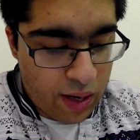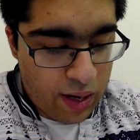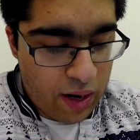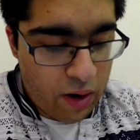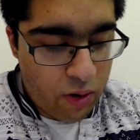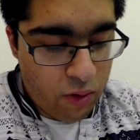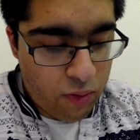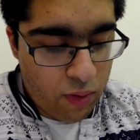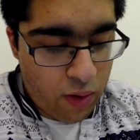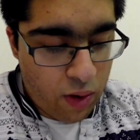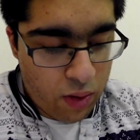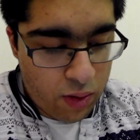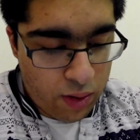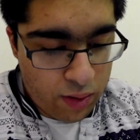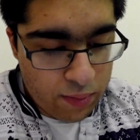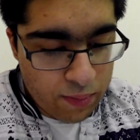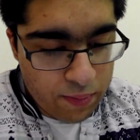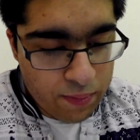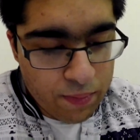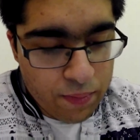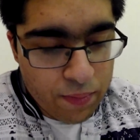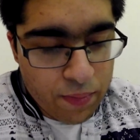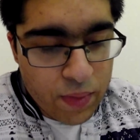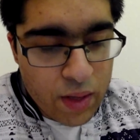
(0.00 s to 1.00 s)
rather.
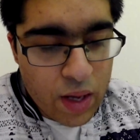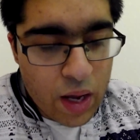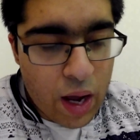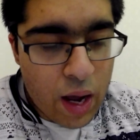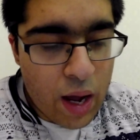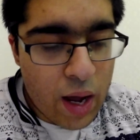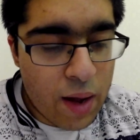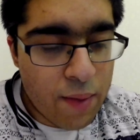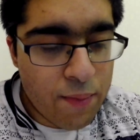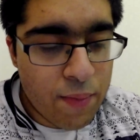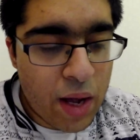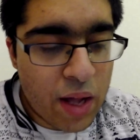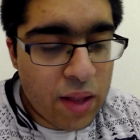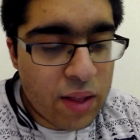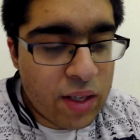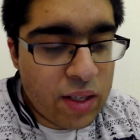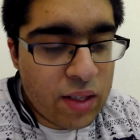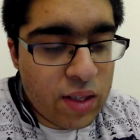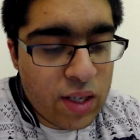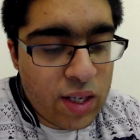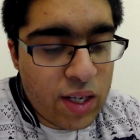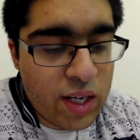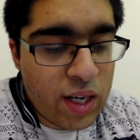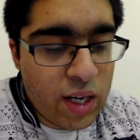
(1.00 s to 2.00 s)
And
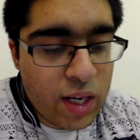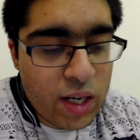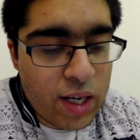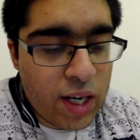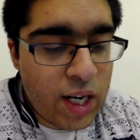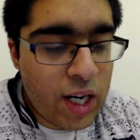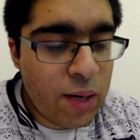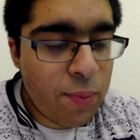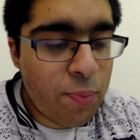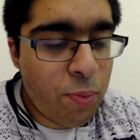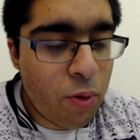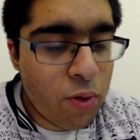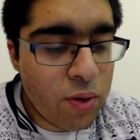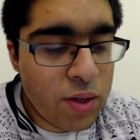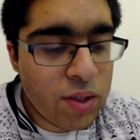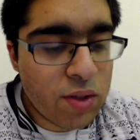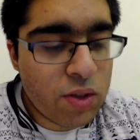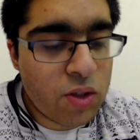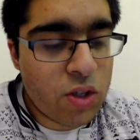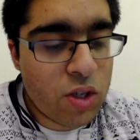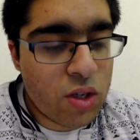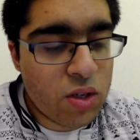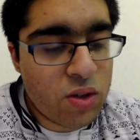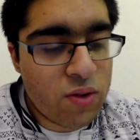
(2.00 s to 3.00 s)
then the key
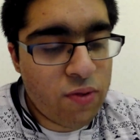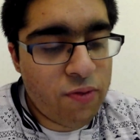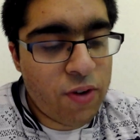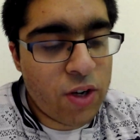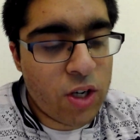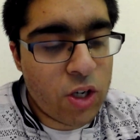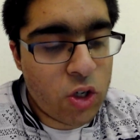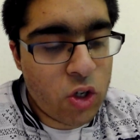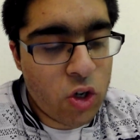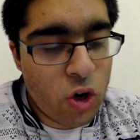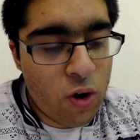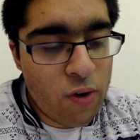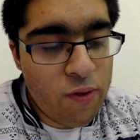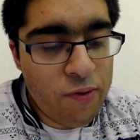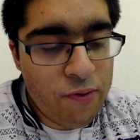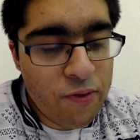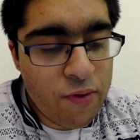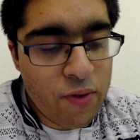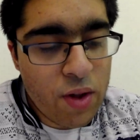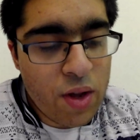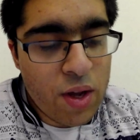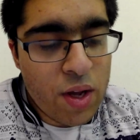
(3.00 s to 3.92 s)
points, just to finish off.